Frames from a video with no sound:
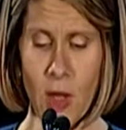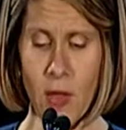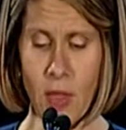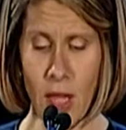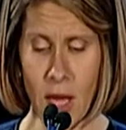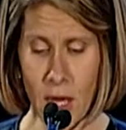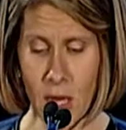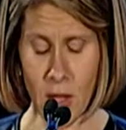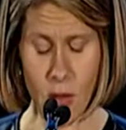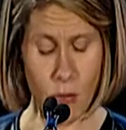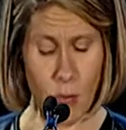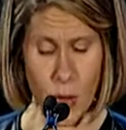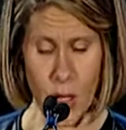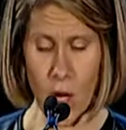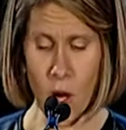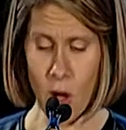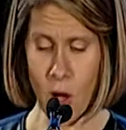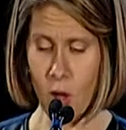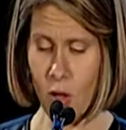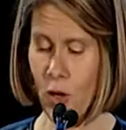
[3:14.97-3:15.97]
we
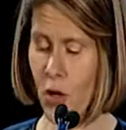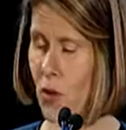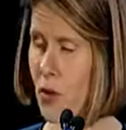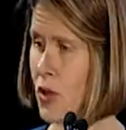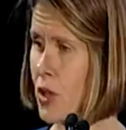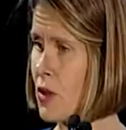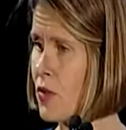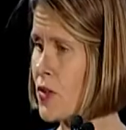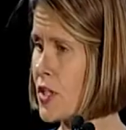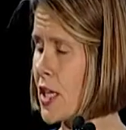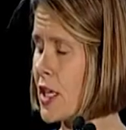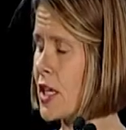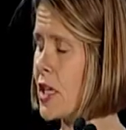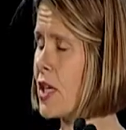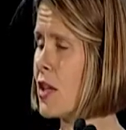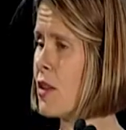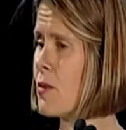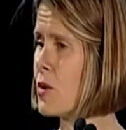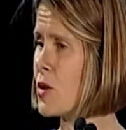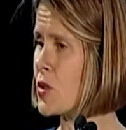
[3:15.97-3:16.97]
all know that you've done it
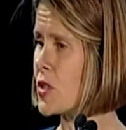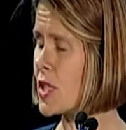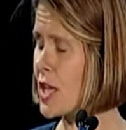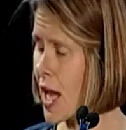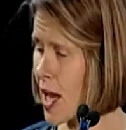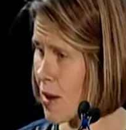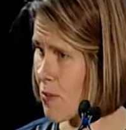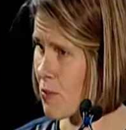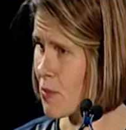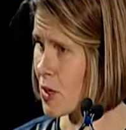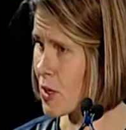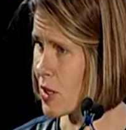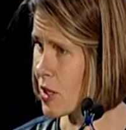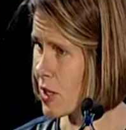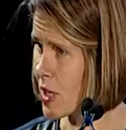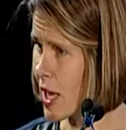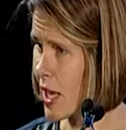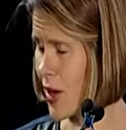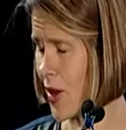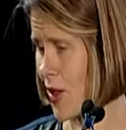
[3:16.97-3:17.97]
in the most
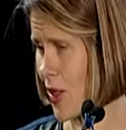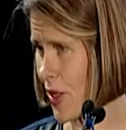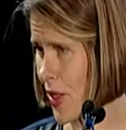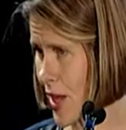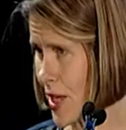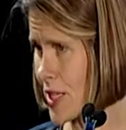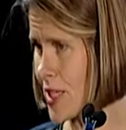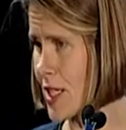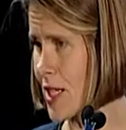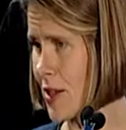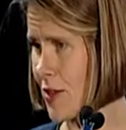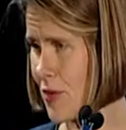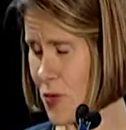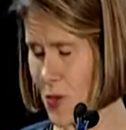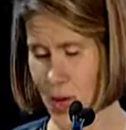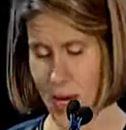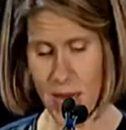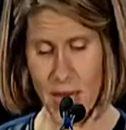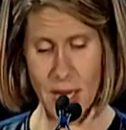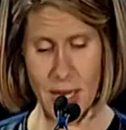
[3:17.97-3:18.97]
humble and authentic of
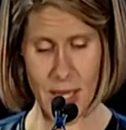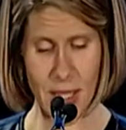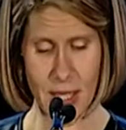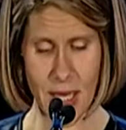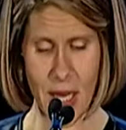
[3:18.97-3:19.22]
ways,